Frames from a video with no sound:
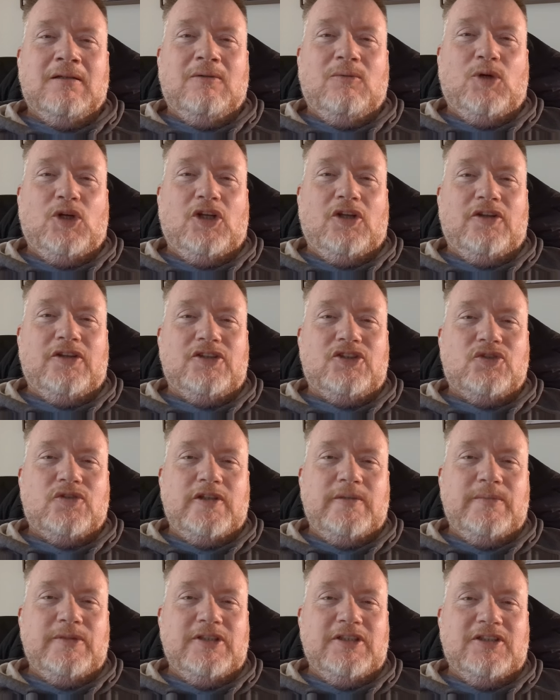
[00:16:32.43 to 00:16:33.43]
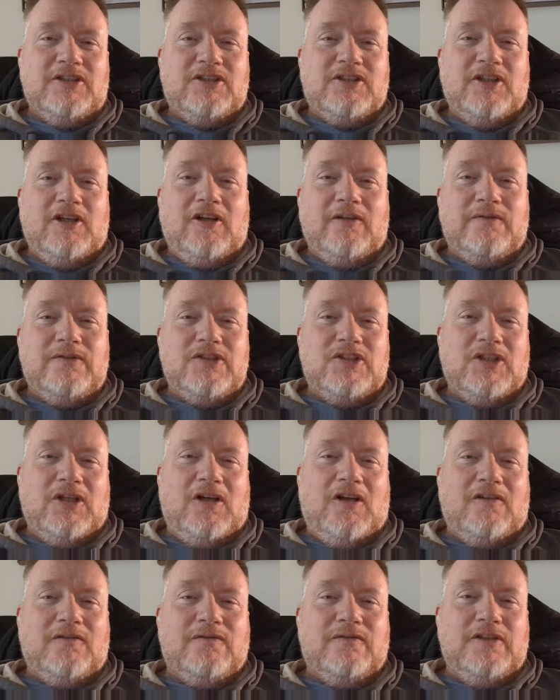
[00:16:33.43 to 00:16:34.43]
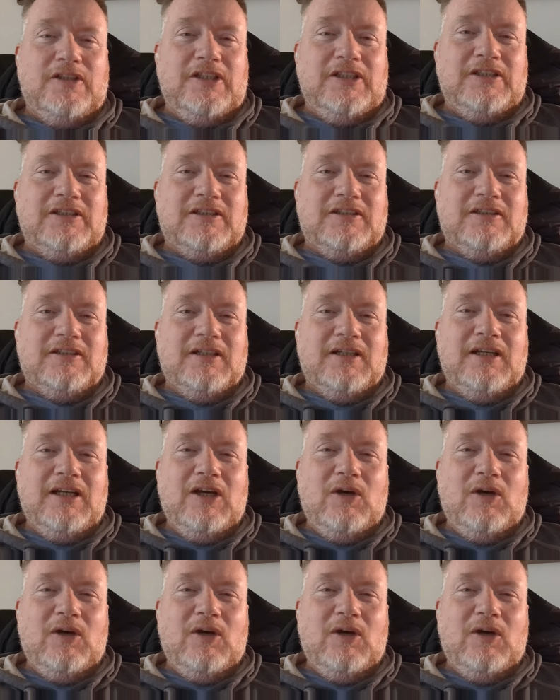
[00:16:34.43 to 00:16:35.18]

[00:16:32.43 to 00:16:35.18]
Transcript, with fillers: Well, the treatment itself is all finished.